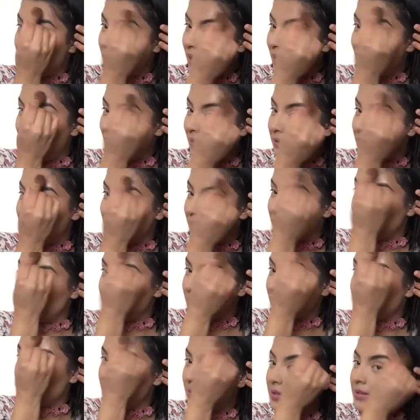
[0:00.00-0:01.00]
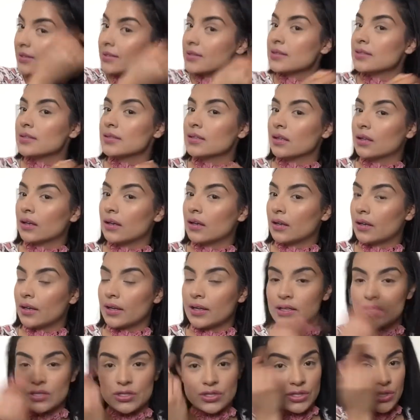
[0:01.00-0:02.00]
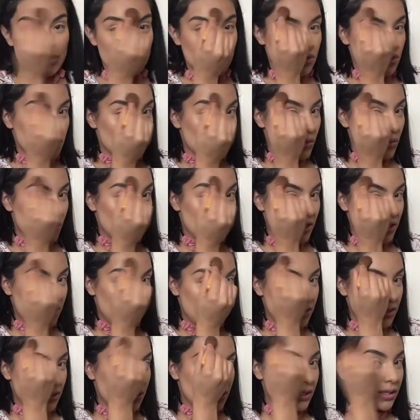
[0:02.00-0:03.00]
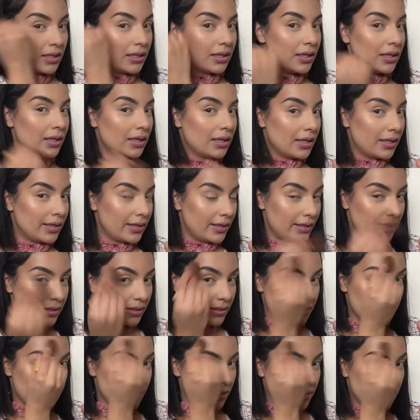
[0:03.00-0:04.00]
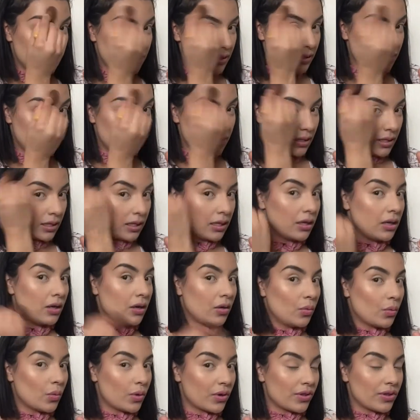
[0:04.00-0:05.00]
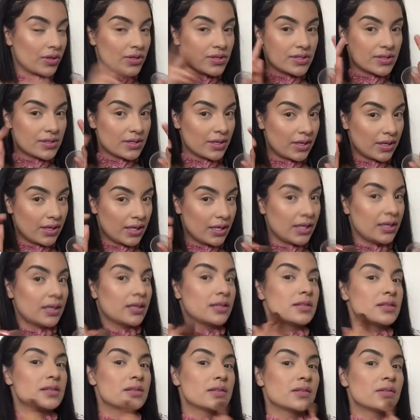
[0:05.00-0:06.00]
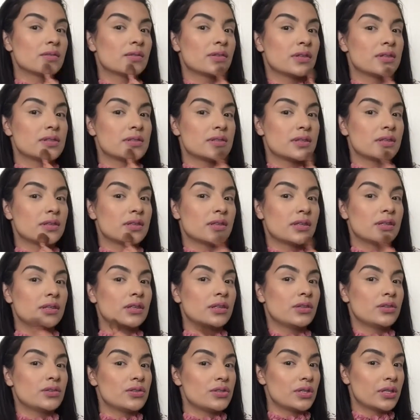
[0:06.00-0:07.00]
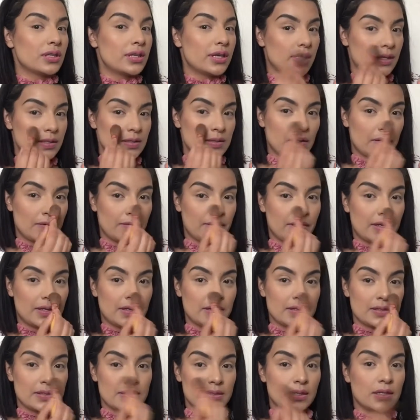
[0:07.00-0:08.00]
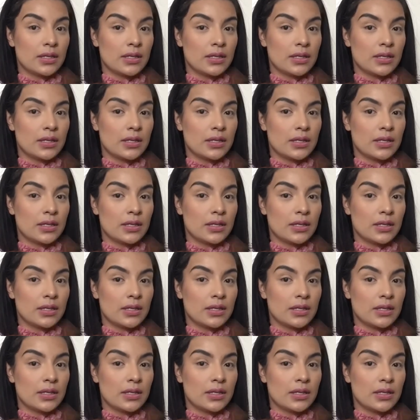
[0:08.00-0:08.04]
Highlighting, guys, is just creating light where the sun hits, when the sun usually hits our face.